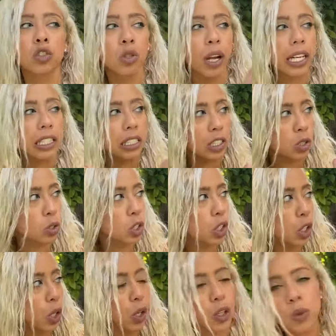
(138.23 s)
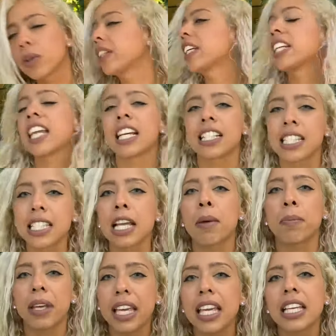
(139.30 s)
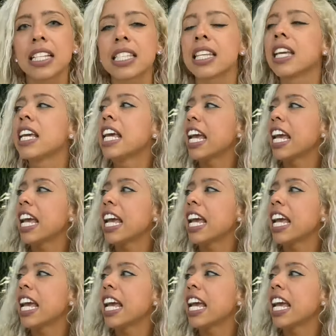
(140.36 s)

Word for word: trying to learn what the next step is